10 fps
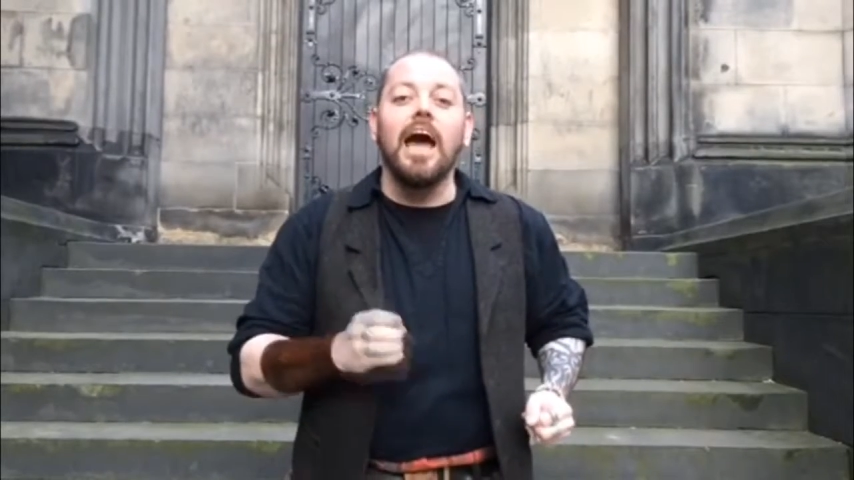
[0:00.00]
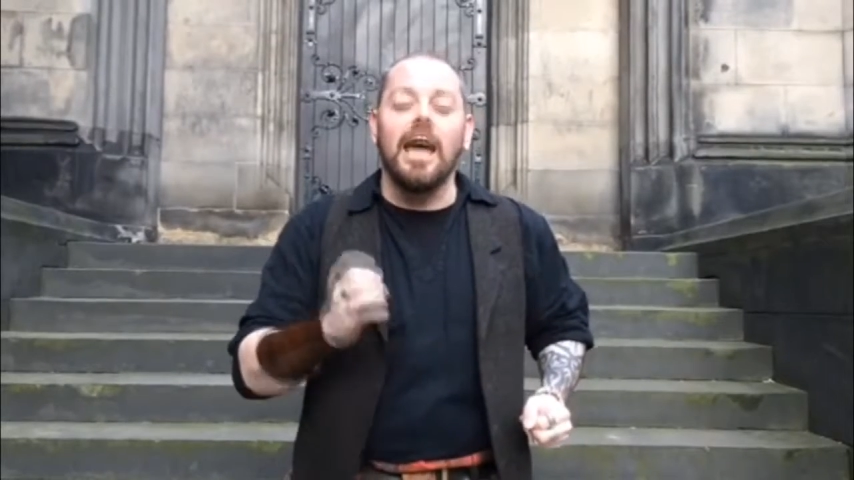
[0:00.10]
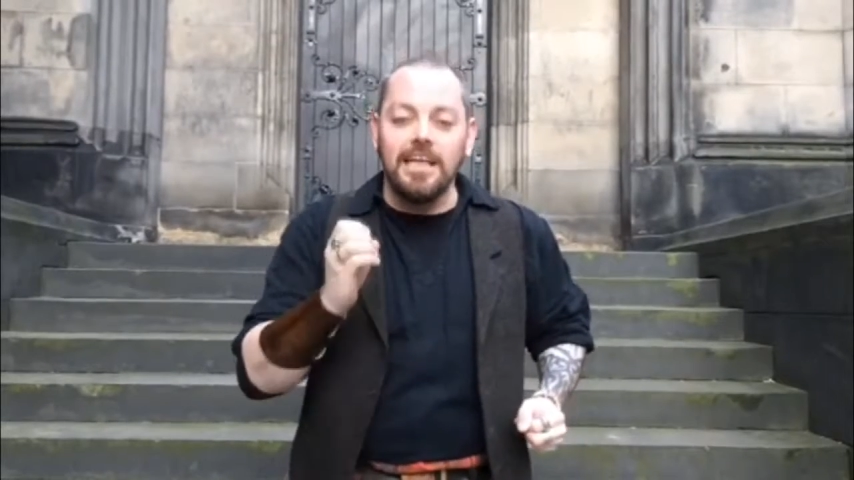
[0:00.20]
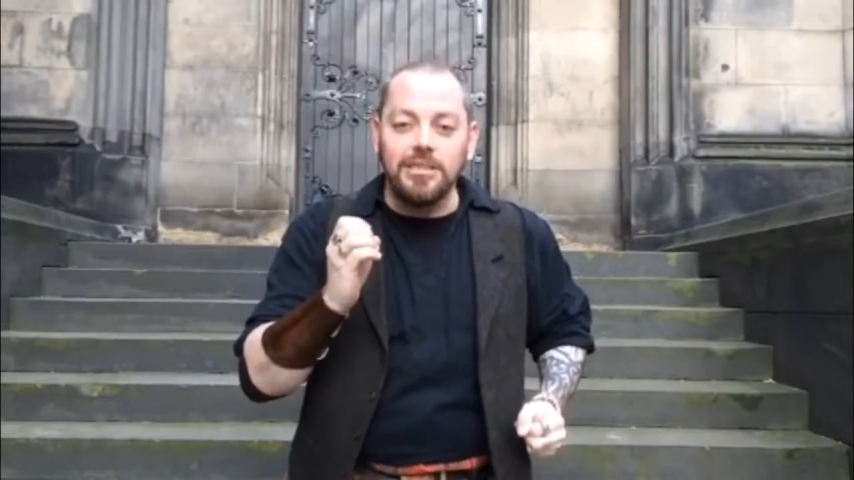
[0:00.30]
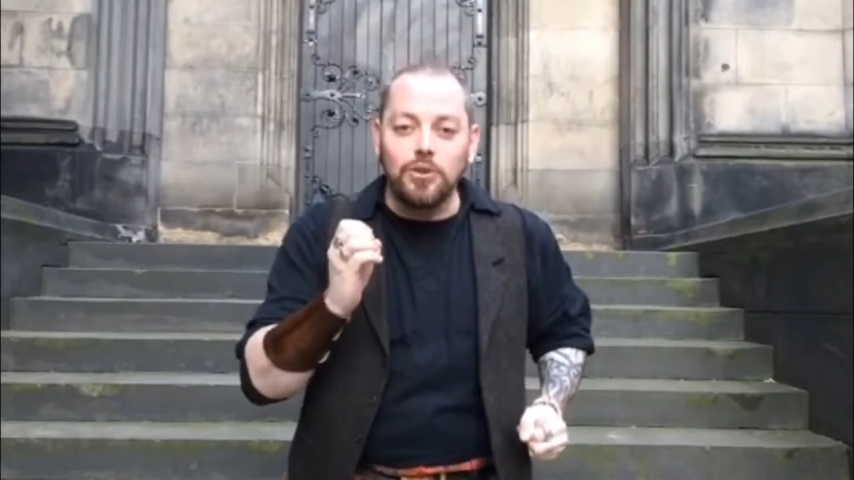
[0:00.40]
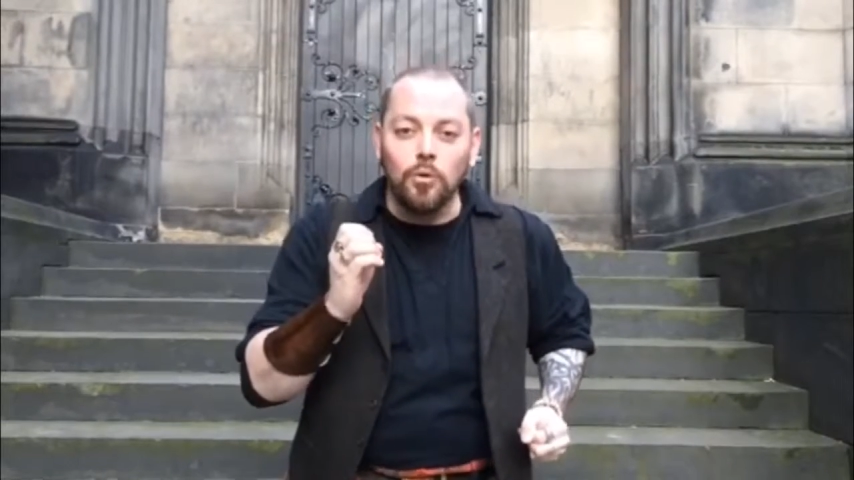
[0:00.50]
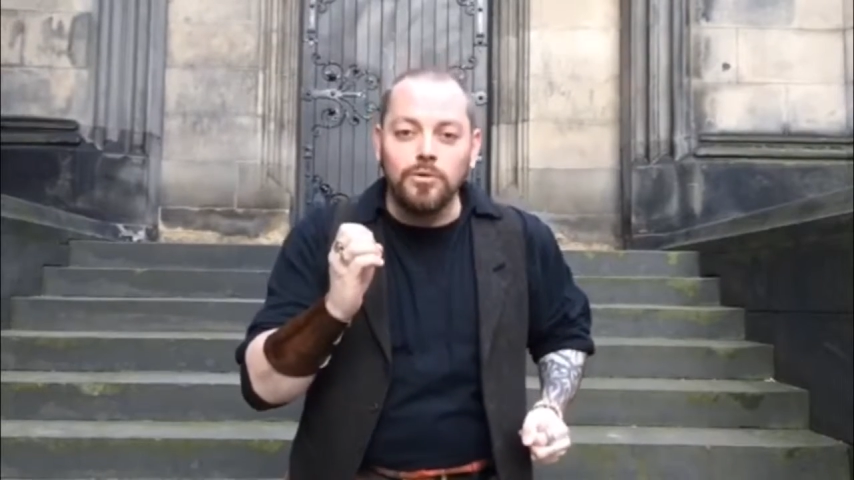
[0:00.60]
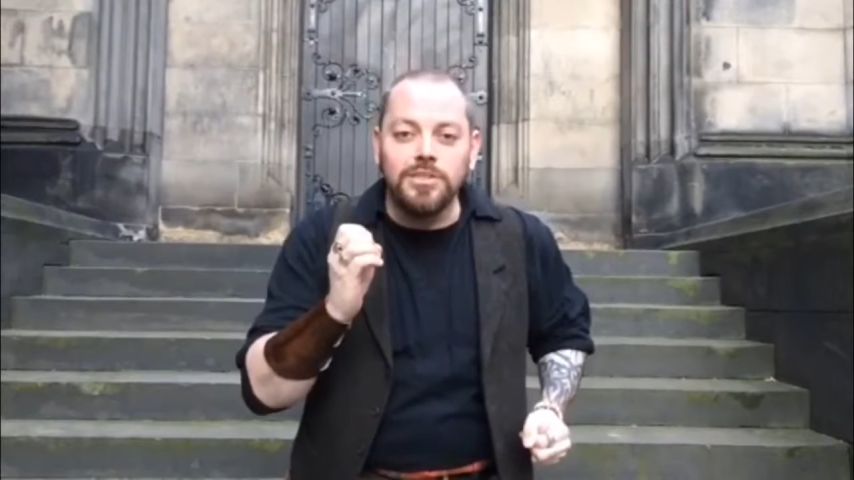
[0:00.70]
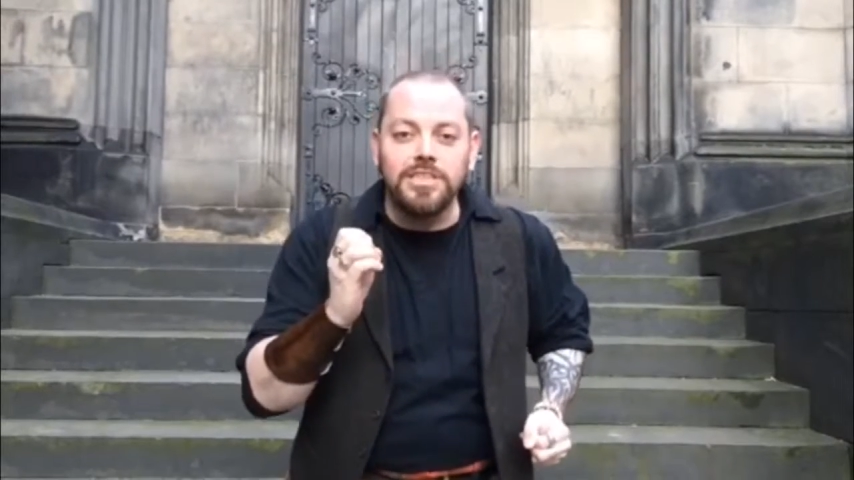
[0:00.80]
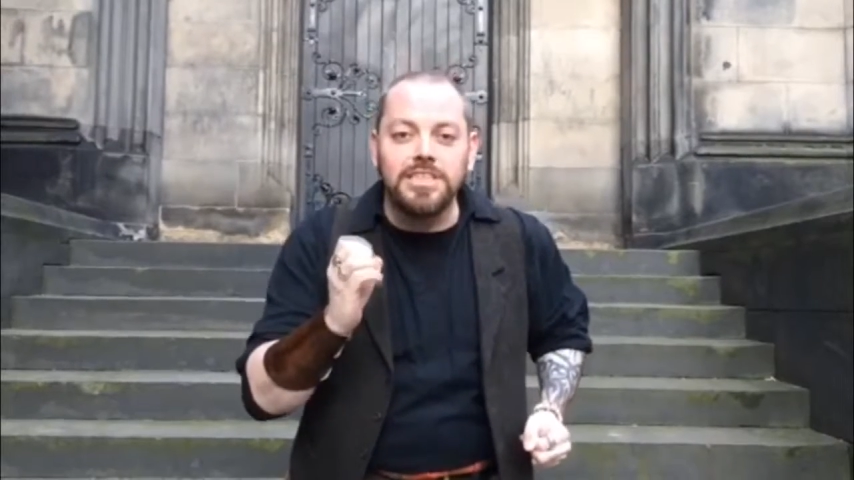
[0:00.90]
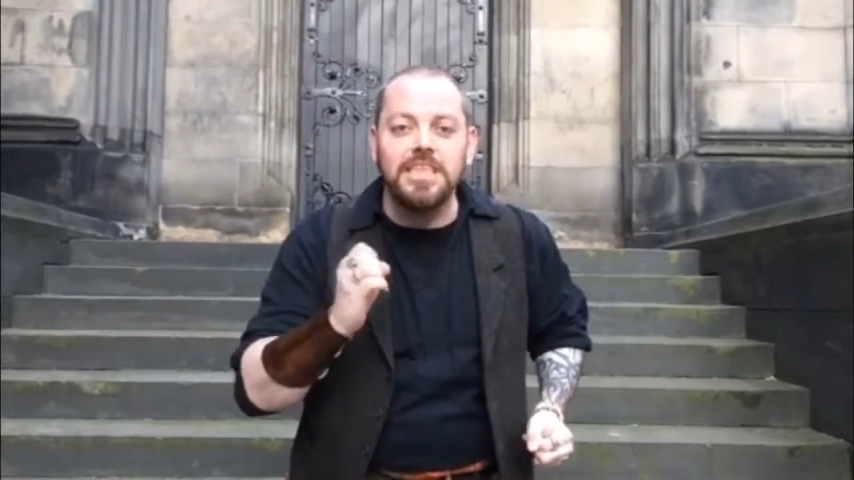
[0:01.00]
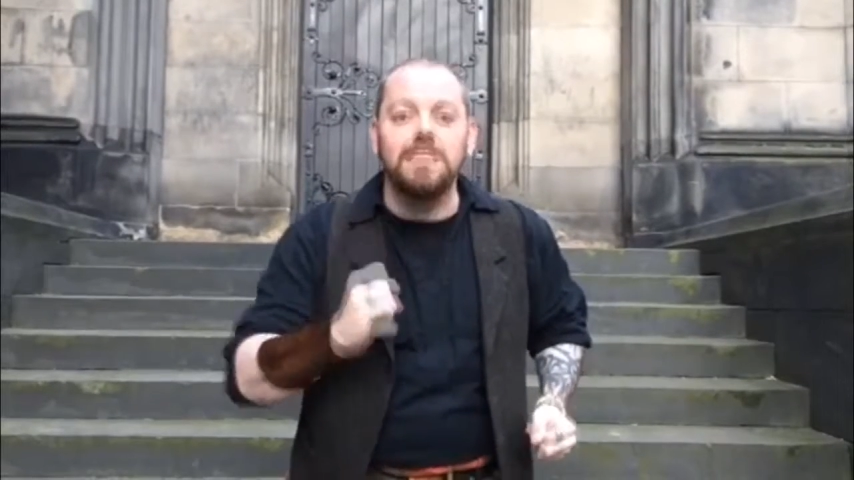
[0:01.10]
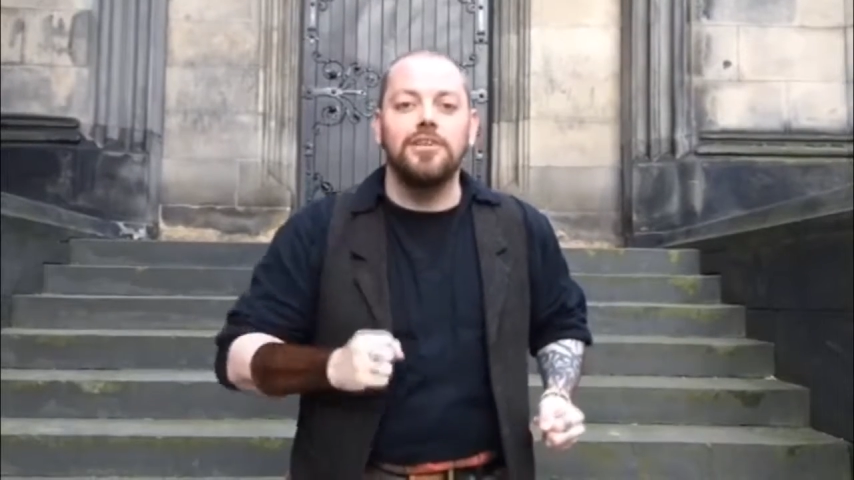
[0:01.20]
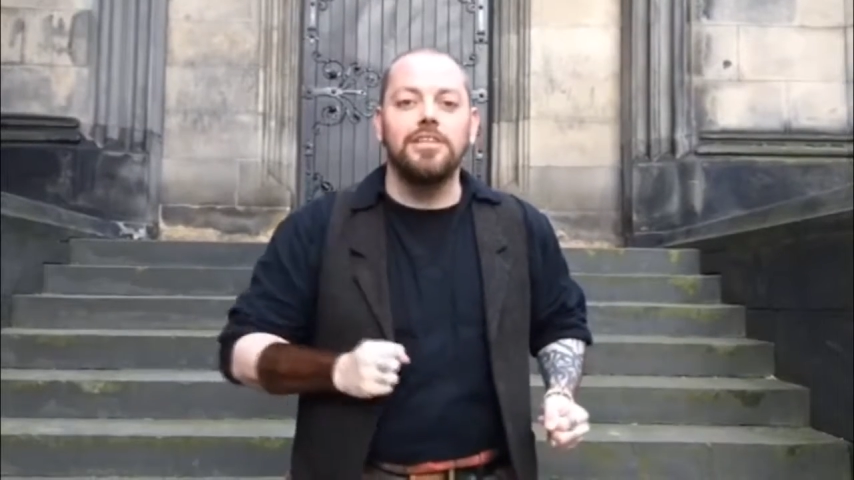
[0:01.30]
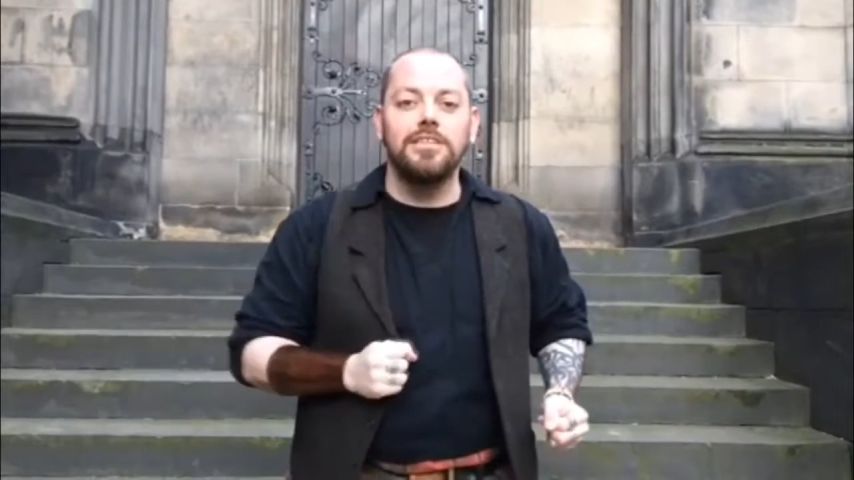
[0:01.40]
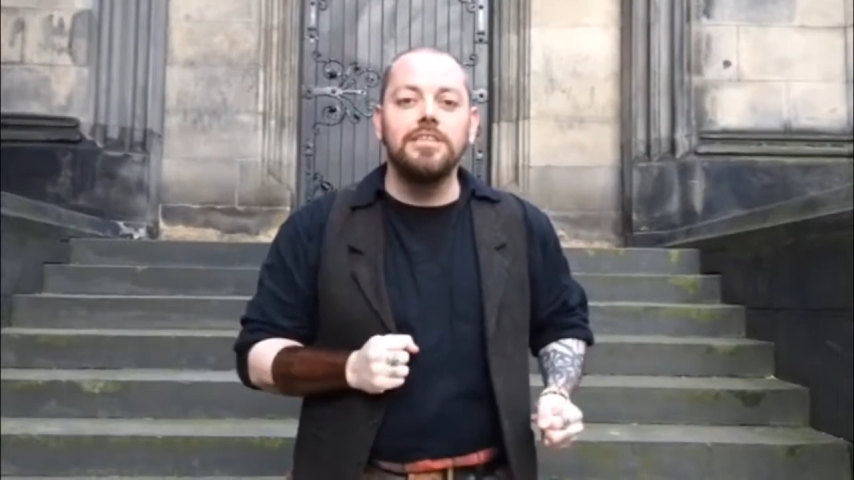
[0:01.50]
and its own secret